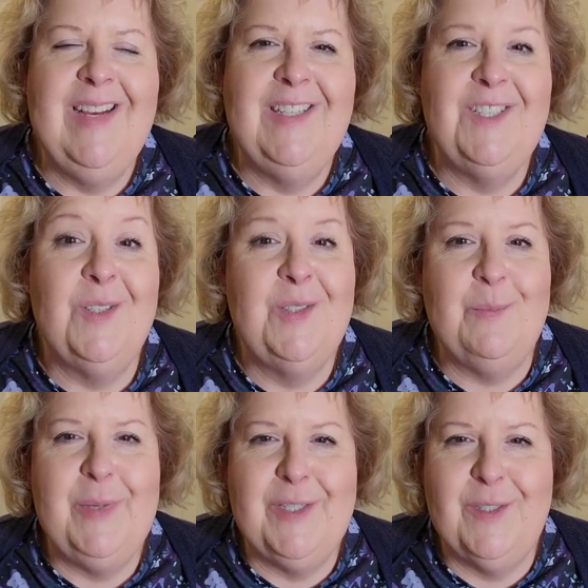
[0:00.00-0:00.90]
show
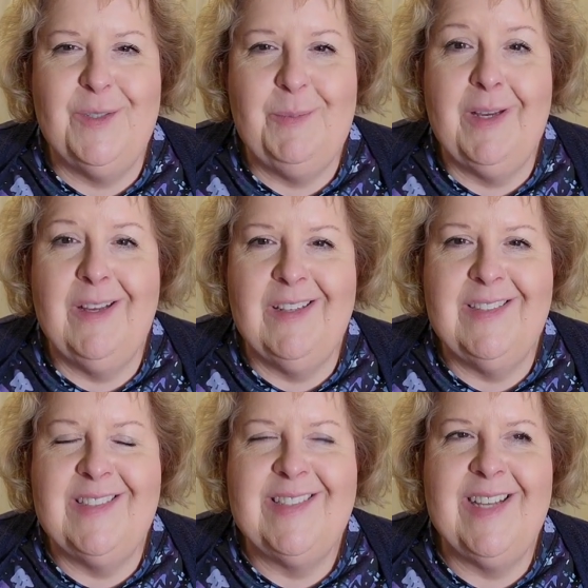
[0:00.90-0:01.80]
some pictures
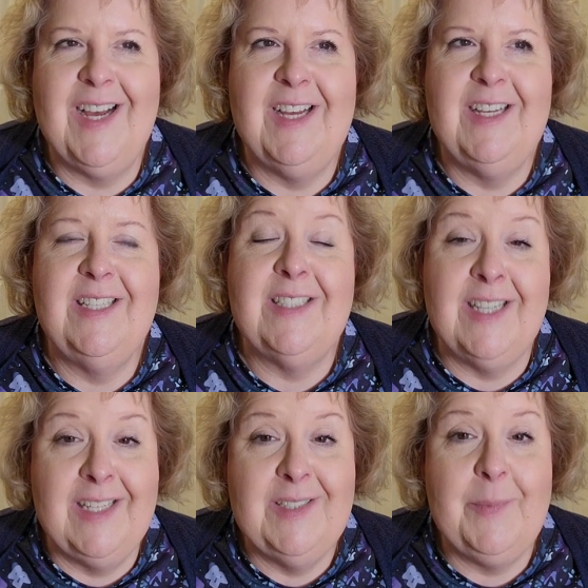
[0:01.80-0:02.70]
because it's a
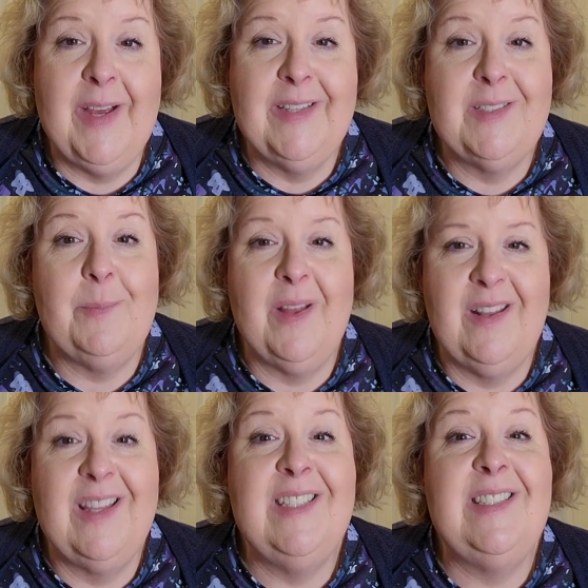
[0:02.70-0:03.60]
nice space, but
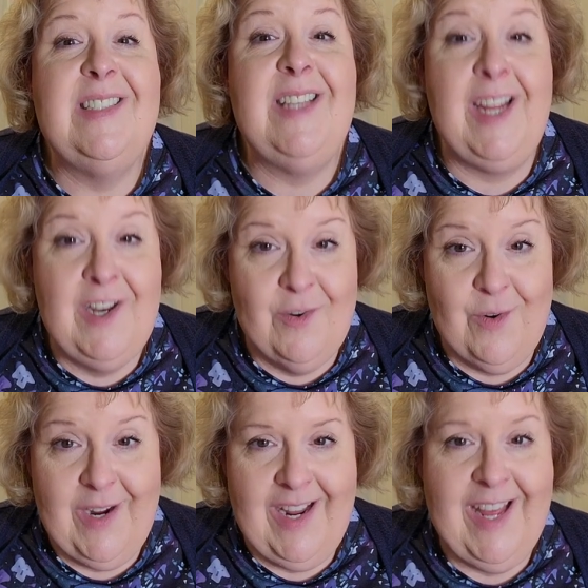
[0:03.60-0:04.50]
the
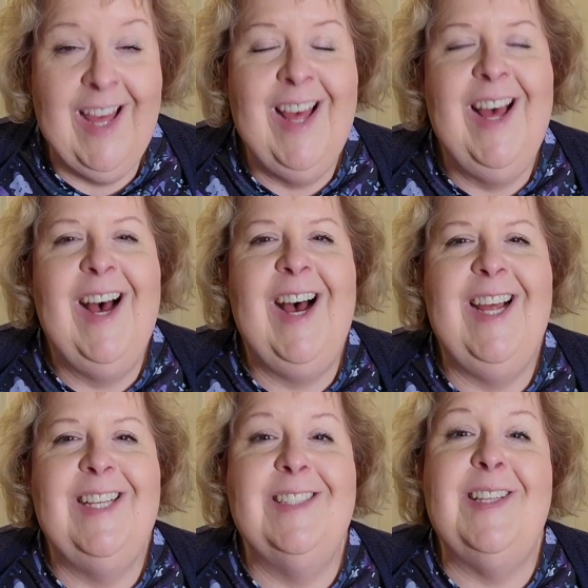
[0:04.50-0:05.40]
scenery
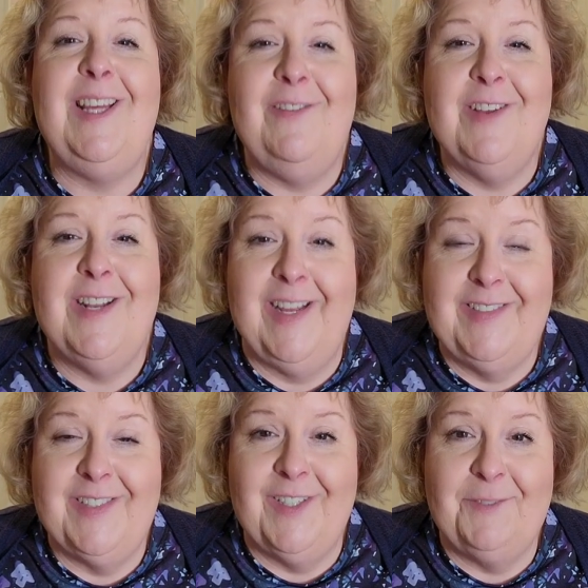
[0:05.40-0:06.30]
is even
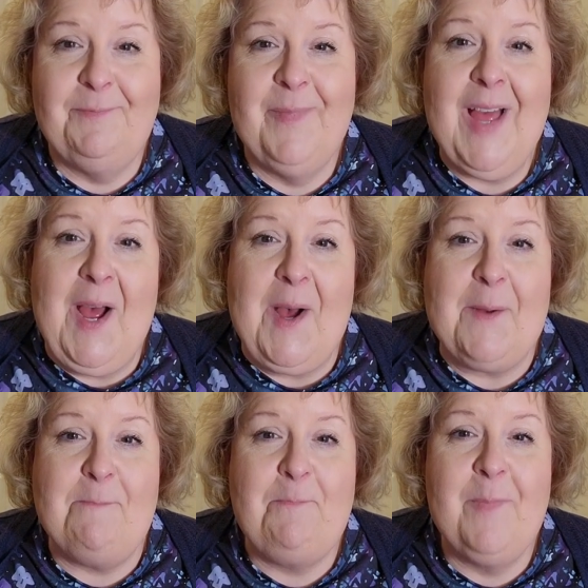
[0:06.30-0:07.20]
nicer.
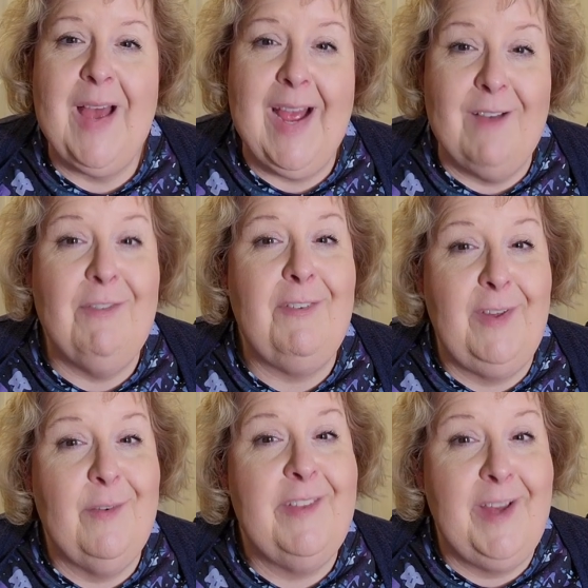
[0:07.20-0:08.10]
I have a
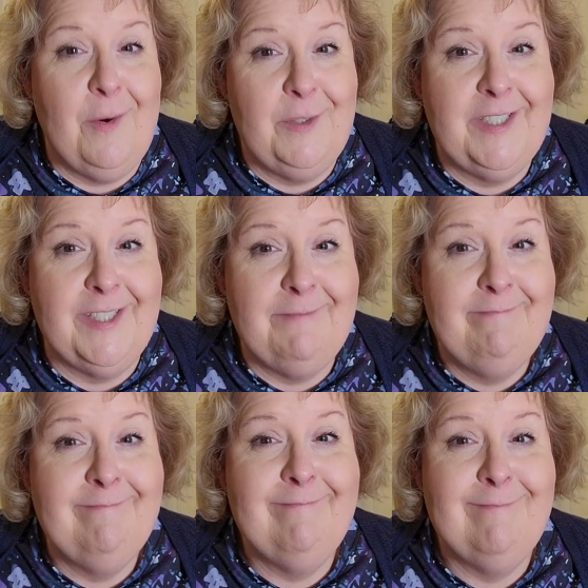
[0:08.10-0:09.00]
view of the ocean,
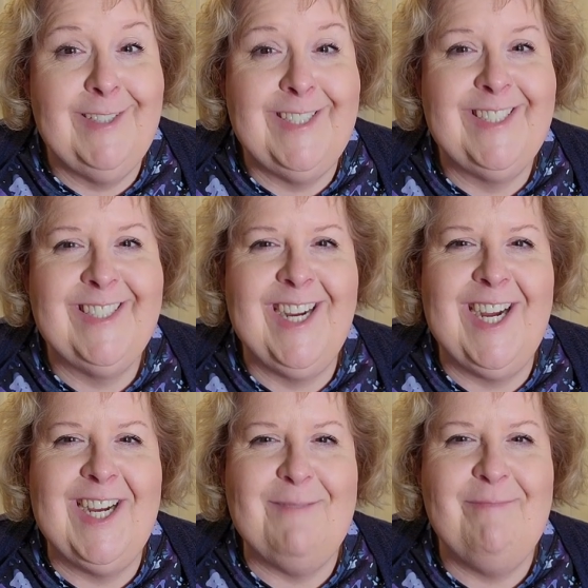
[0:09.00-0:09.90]
which,
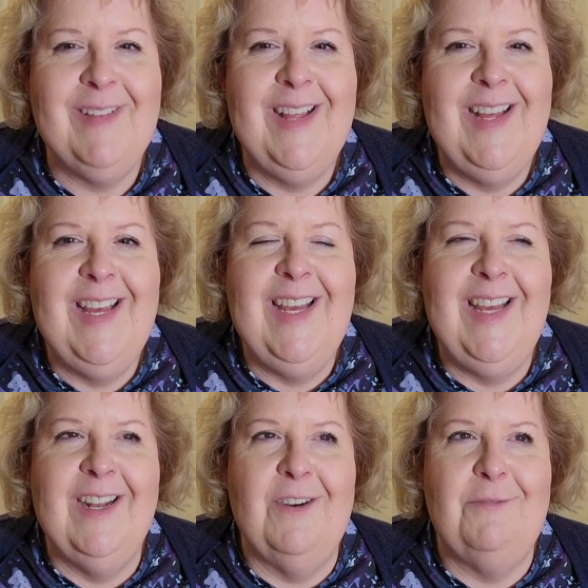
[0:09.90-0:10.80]

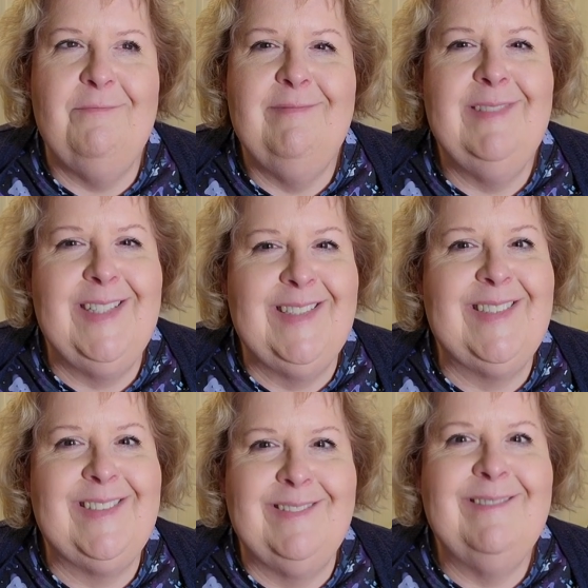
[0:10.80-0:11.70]
you know,
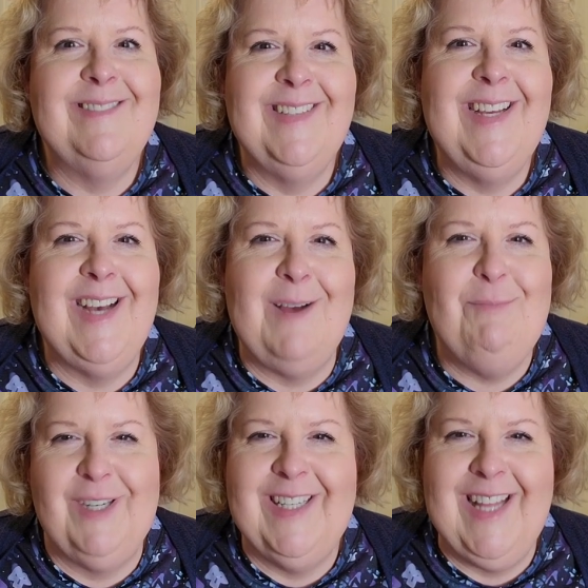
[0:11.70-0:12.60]
it's, I'm
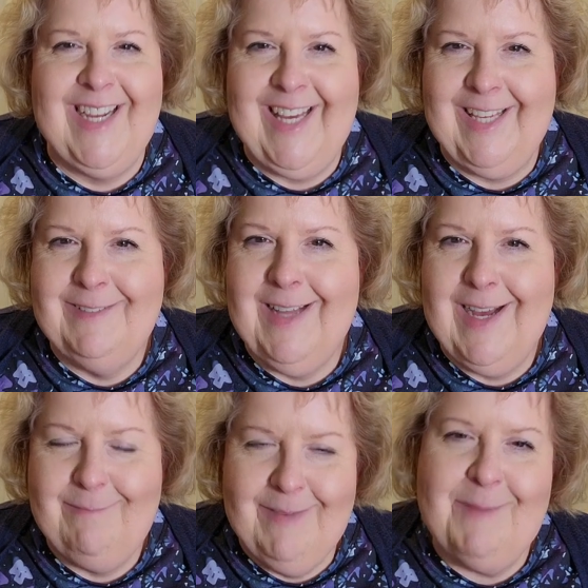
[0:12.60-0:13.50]
pretty lucky.
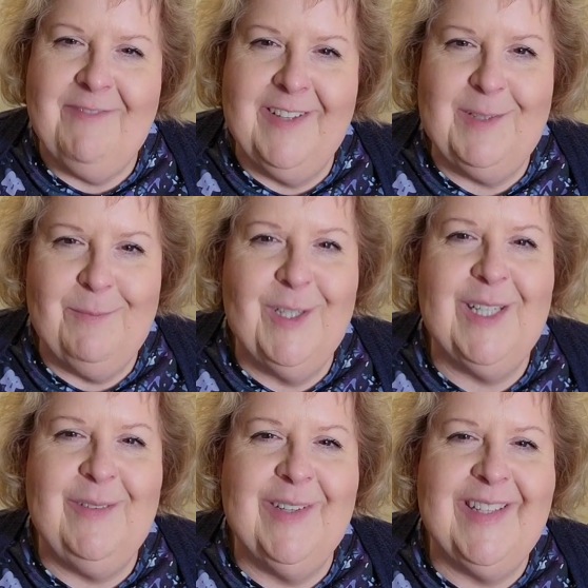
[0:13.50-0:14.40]
I'm feeling
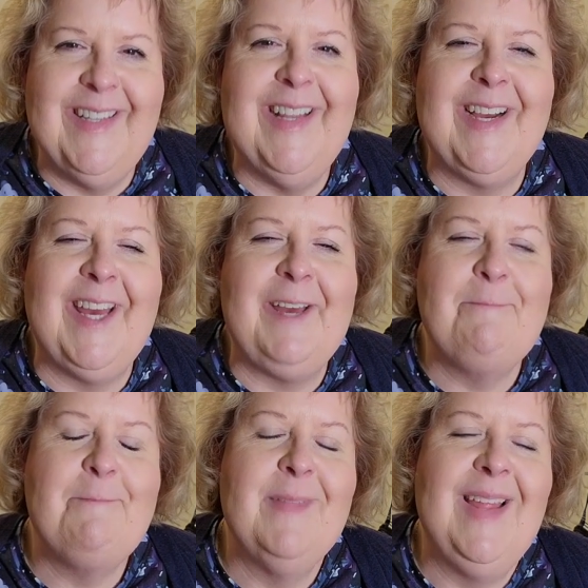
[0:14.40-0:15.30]
really, really lucky.